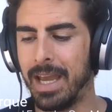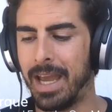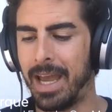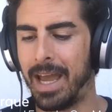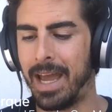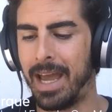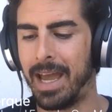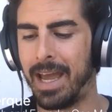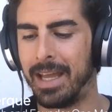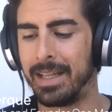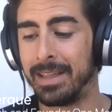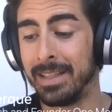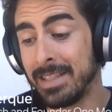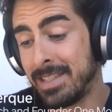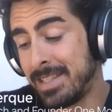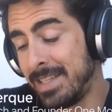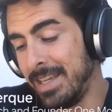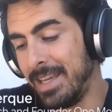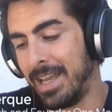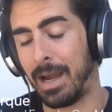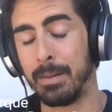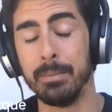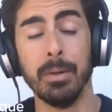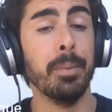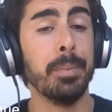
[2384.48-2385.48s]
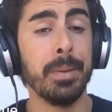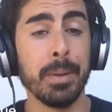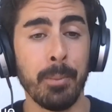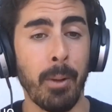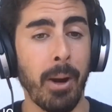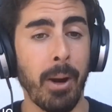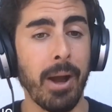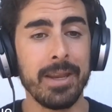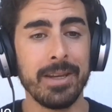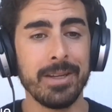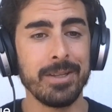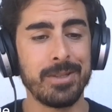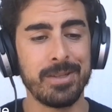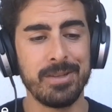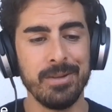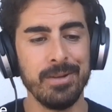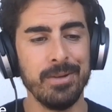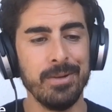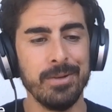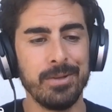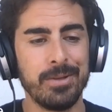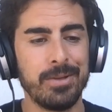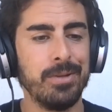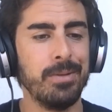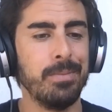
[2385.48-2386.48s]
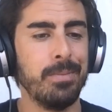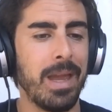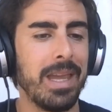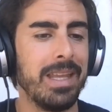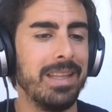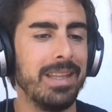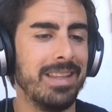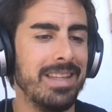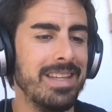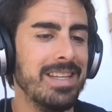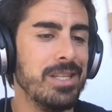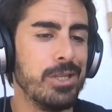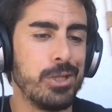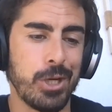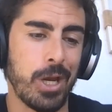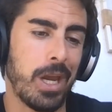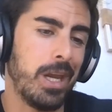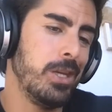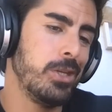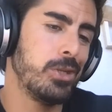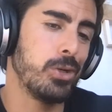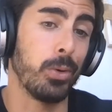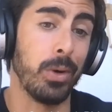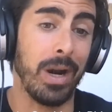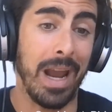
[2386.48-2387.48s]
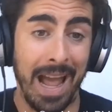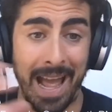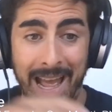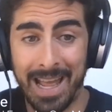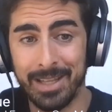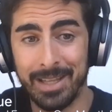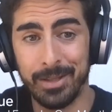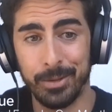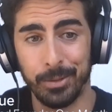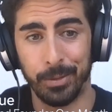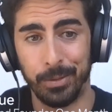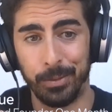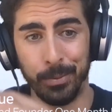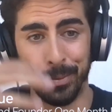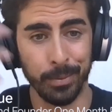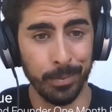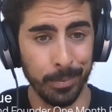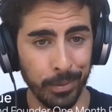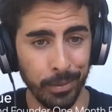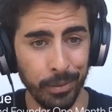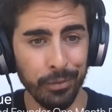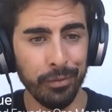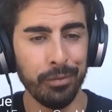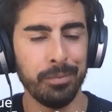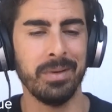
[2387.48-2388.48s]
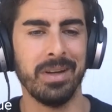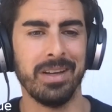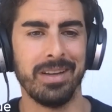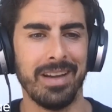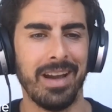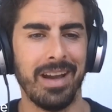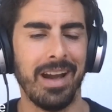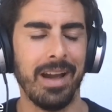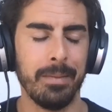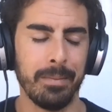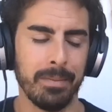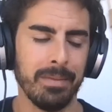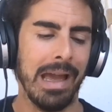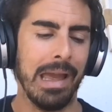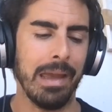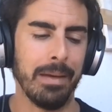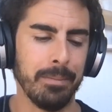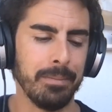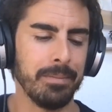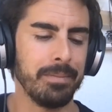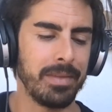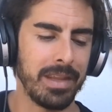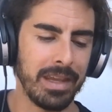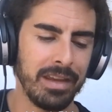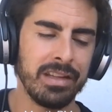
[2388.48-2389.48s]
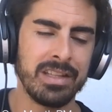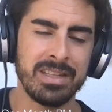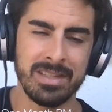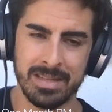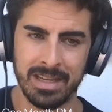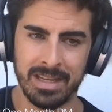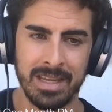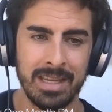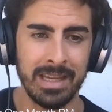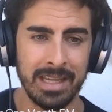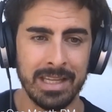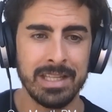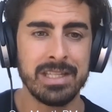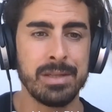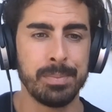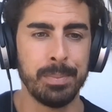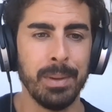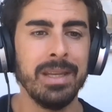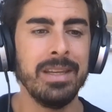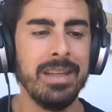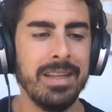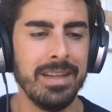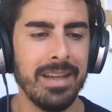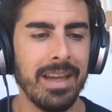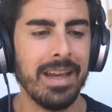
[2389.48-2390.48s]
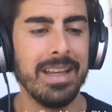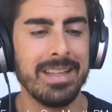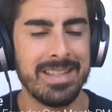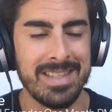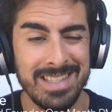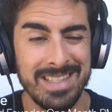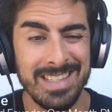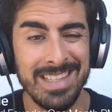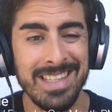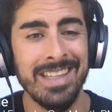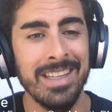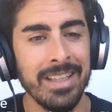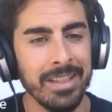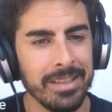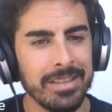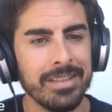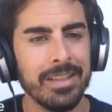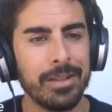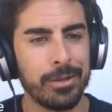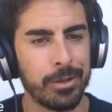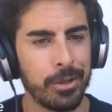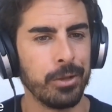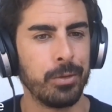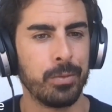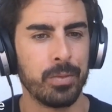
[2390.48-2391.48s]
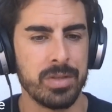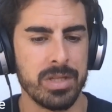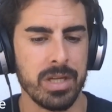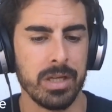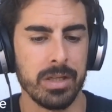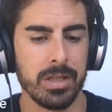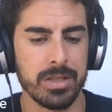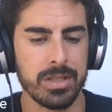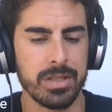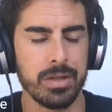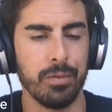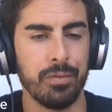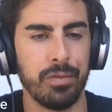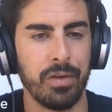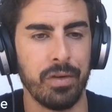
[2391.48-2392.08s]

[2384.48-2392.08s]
Uh, let's see. I'm open-minded to to make these change or add or remove, but I'm I'm it's it's been it's yielded good results so